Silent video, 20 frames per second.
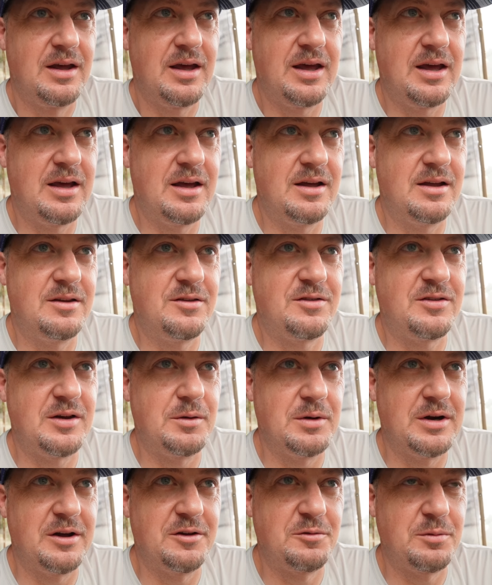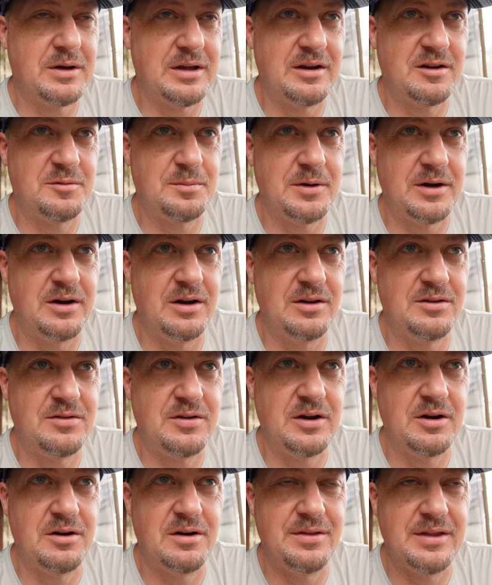and see what else we can experience
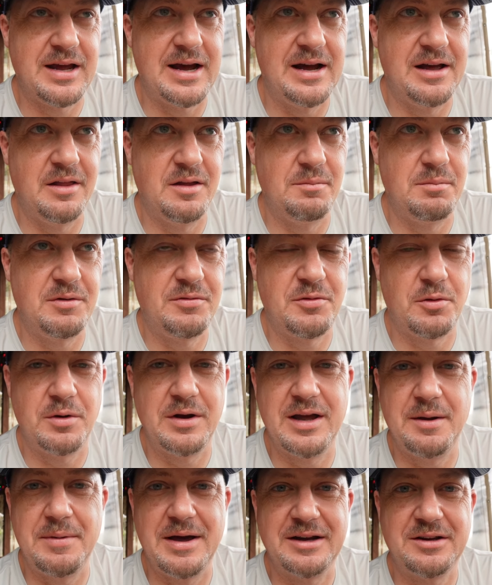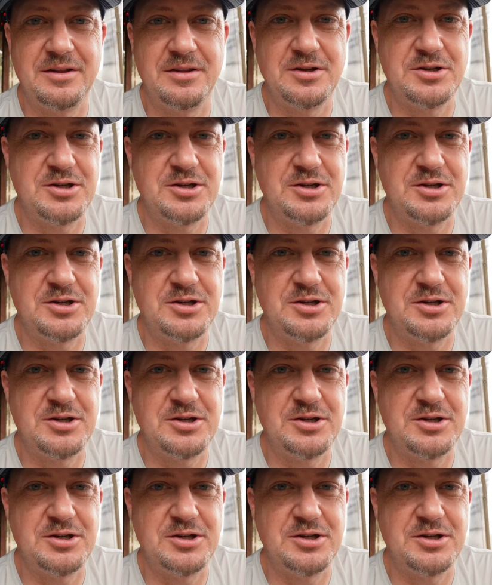here on the island before we head back to the